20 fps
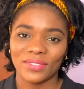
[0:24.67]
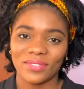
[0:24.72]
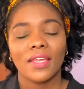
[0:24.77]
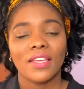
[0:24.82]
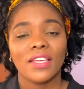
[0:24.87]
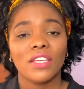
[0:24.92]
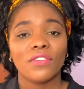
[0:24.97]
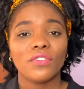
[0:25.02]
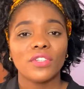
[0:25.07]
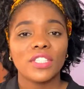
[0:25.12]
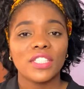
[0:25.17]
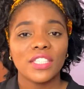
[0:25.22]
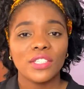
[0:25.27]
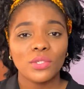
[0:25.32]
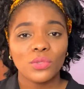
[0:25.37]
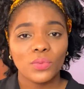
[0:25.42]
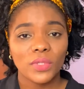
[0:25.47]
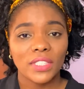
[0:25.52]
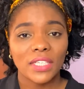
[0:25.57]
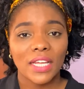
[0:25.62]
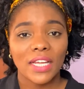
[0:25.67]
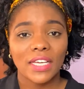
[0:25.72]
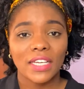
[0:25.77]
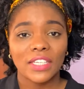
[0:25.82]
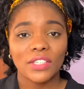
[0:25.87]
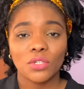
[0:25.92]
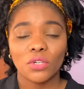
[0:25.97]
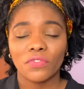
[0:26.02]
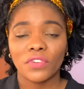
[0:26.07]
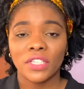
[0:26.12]
If you deal with acne
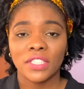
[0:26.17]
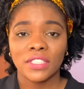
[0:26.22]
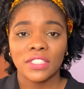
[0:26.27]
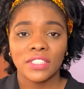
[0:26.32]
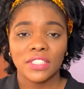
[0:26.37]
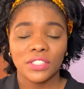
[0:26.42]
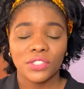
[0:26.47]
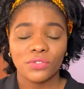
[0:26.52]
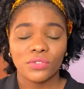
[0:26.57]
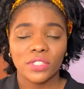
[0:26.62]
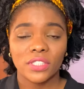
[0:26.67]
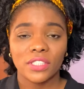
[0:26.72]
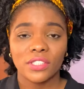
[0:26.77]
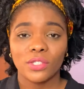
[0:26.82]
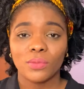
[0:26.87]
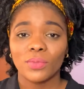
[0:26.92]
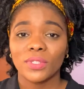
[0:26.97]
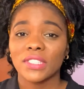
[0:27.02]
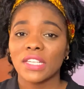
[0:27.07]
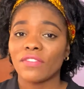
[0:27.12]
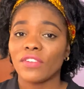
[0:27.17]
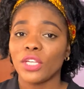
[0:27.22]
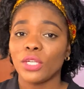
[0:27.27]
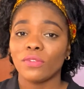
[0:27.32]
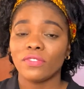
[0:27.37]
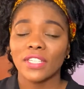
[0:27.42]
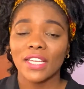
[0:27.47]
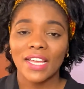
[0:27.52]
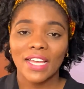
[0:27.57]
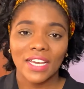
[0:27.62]
of any degree, you must have heard of
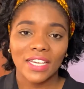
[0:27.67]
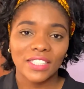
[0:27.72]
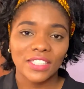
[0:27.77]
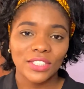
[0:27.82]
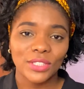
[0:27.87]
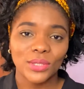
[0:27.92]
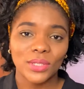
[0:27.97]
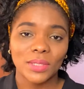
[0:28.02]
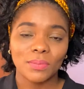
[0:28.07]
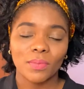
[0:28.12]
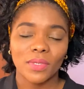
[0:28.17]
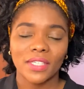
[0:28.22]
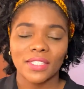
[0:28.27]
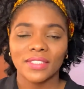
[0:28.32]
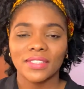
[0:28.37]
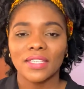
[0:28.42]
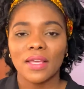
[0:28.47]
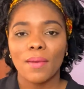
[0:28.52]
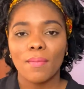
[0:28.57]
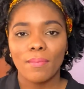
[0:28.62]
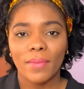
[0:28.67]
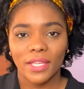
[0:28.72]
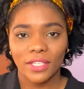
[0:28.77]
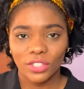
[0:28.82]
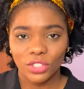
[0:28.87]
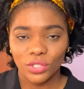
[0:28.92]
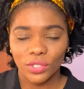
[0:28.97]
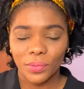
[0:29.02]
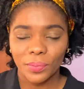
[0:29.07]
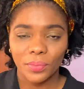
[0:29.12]
the acne treatment,
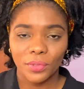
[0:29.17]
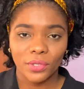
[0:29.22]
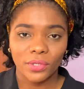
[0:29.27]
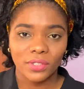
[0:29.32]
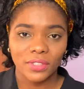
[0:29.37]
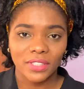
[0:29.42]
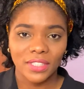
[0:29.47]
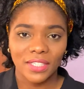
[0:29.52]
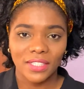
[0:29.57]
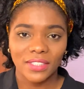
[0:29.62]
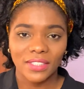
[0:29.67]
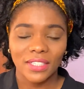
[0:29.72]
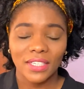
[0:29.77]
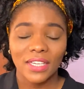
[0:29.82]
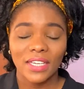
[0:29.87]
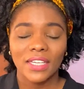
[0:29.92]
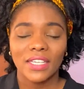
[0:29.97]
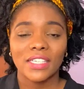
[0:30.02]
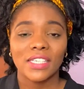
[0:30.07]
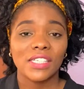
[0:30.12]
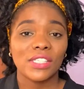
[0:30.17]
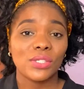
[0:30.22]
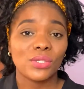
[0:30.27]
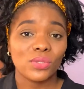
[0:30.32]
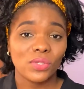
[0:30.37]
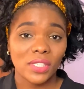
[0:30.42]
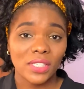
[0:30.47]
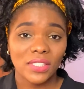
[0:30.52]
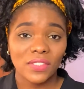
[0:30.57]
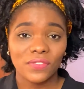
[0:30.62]
benzoyl peroxide. In
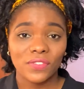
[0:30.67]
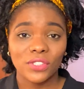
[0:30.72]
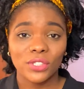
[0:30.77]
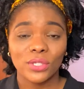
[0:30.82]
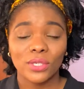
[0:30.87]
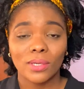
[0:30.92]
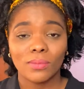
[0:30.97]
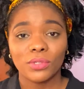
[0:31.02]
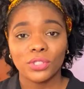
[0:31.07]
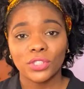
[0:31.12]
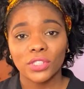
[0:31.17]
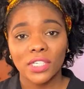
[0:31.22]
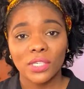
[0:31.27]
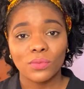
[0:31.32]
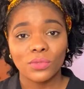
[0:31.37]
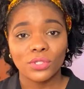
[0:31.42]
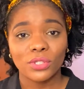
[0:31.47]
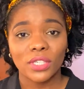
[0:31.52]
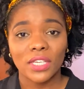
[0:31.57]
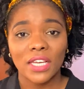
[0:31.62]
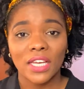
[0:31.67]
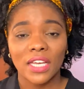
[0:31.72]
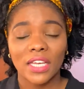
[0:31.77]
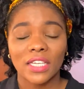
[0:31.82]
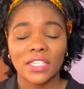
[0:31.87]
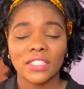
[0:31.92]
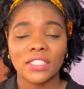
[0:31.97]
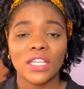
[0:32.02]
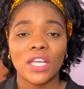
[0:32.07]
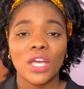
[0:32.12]
today's video, I'll be sharing with you guys